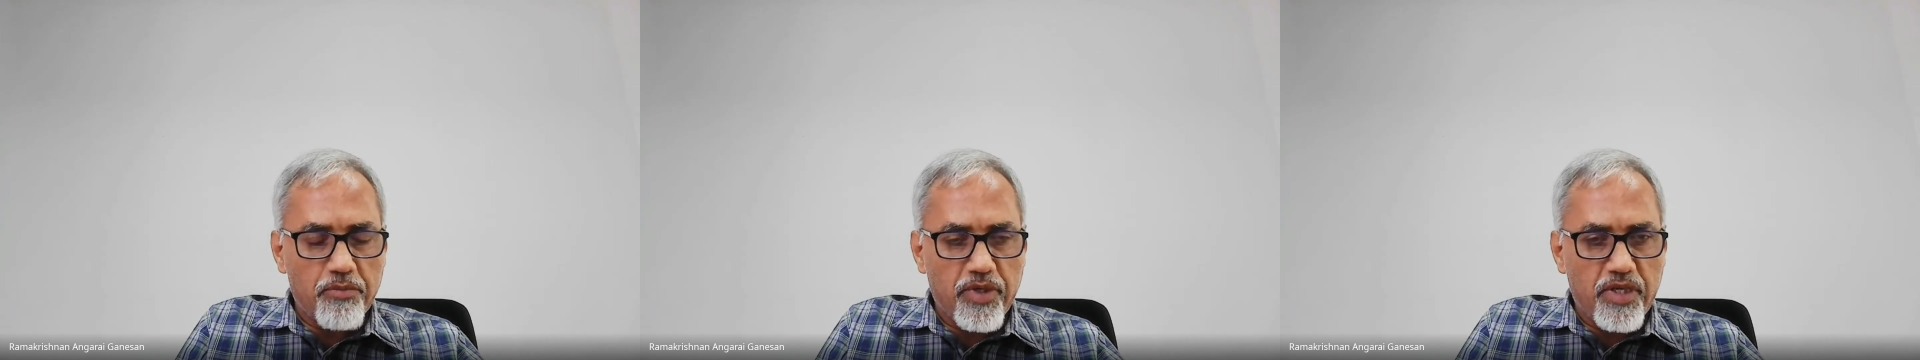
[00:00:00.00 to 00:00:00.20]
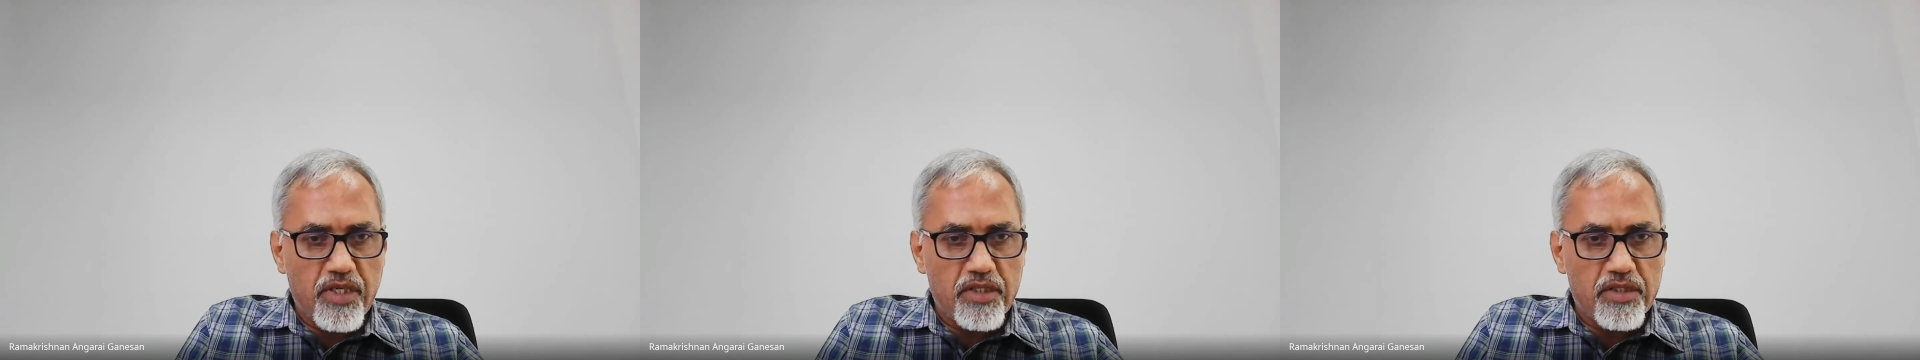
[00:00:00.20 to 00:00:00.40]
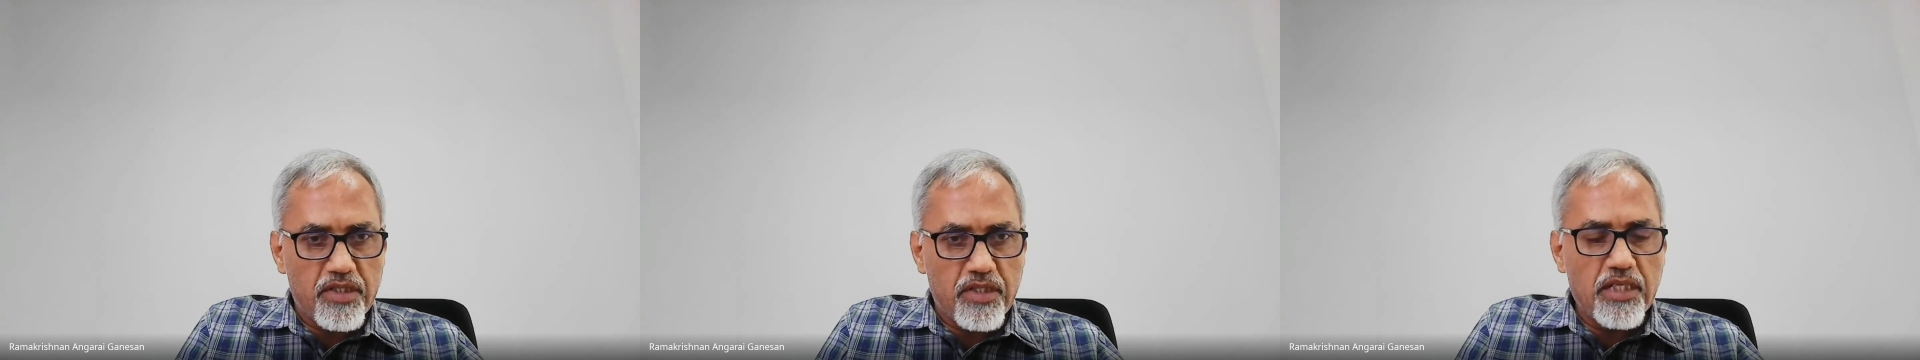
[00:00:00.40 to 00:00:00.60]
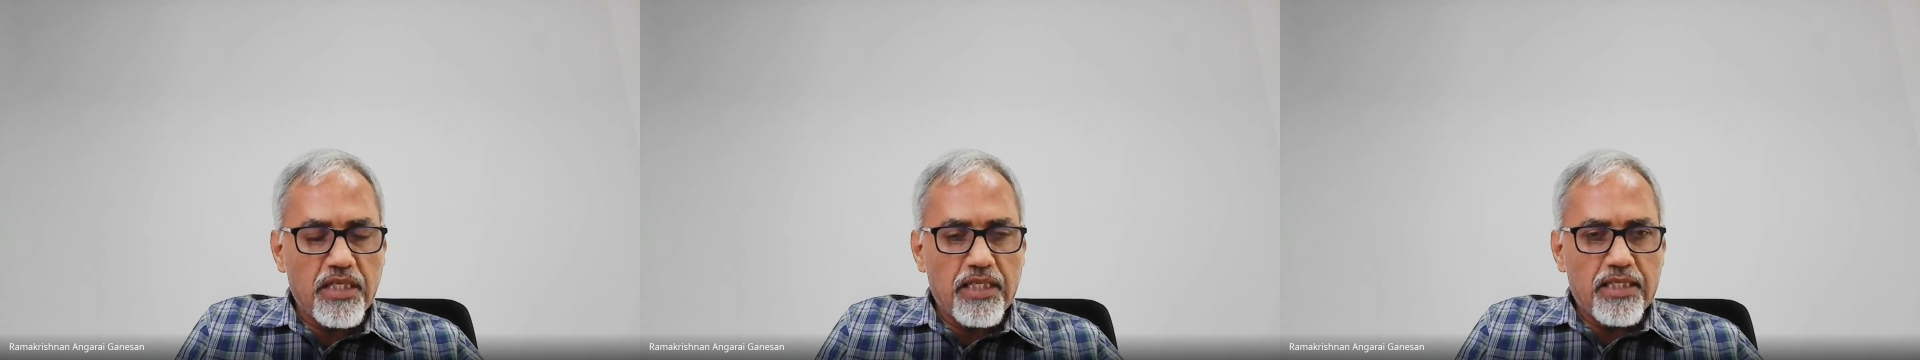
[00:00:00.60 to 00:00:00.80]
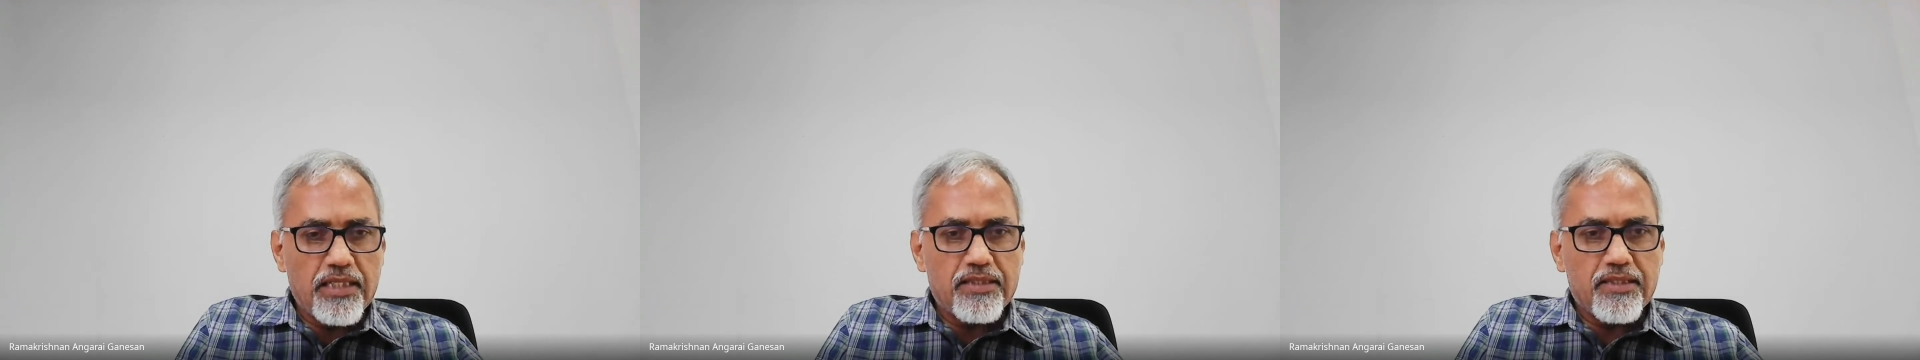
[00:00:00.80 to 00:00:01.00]
in a
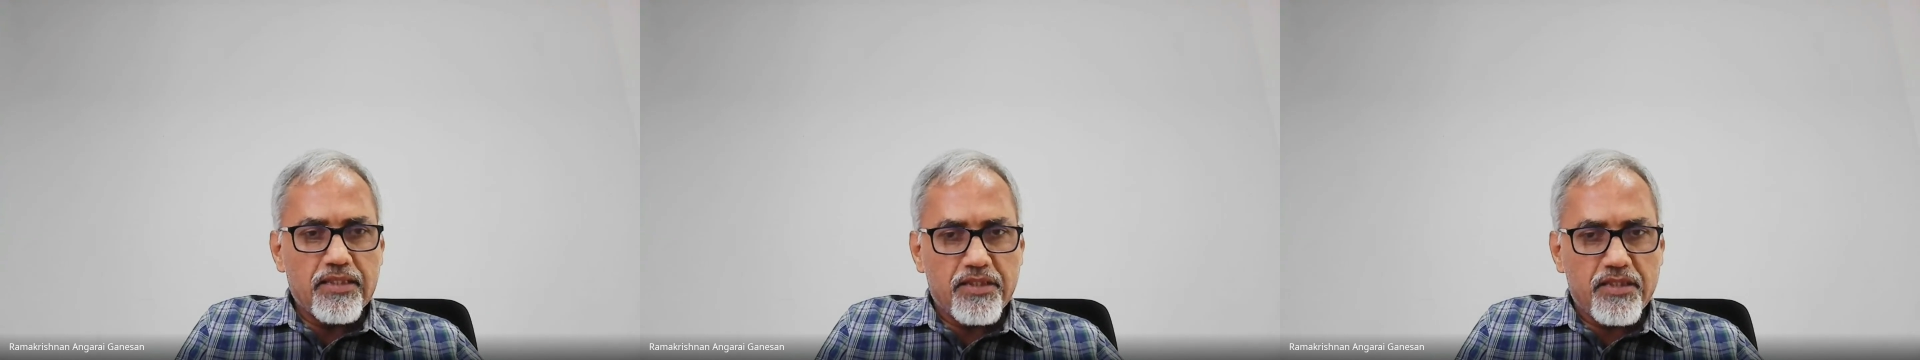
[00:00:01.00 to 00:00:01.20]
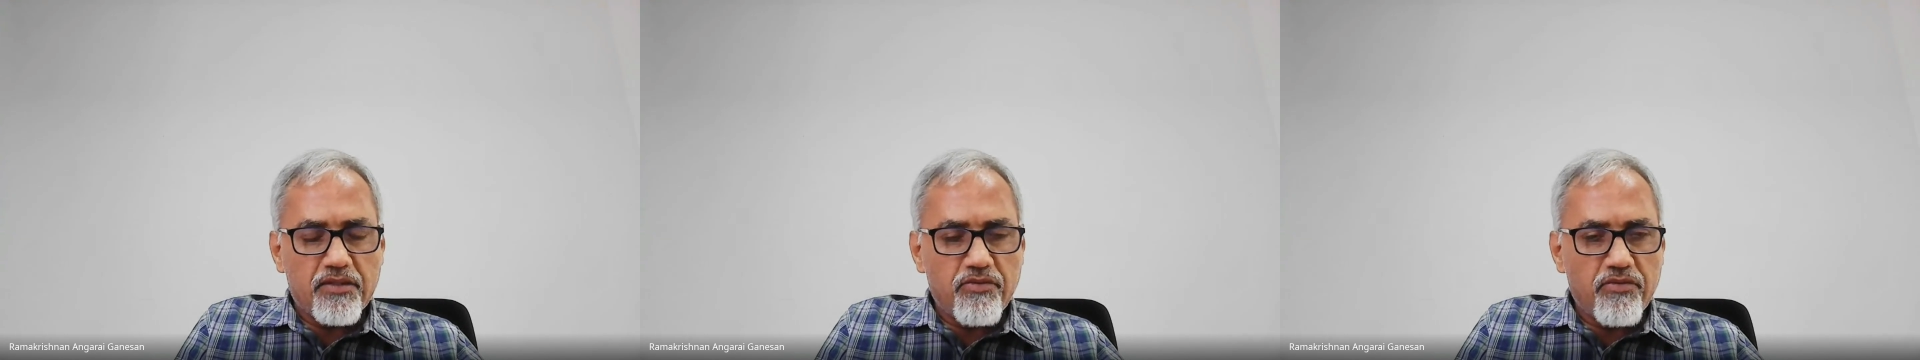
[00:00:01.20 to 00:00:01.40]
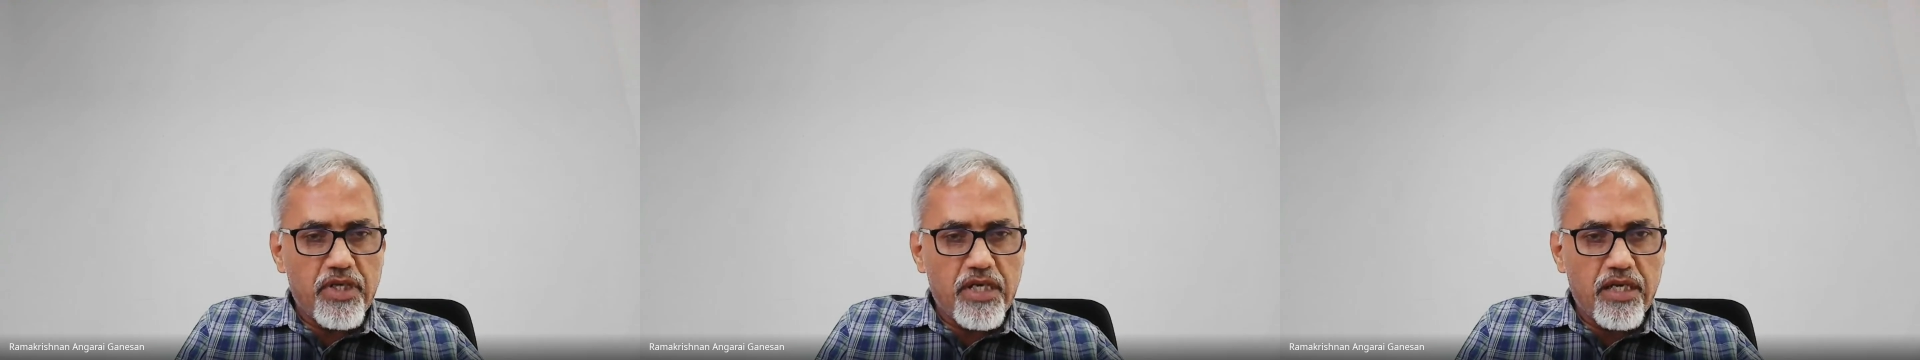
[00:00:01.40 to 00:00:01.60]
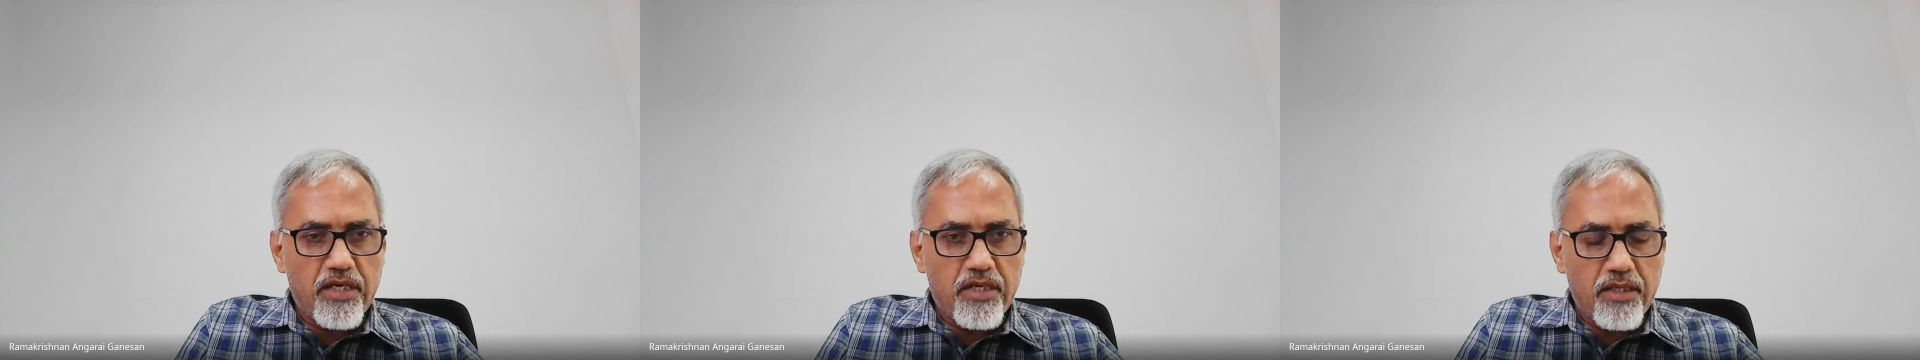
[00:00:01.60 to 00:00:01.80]
system where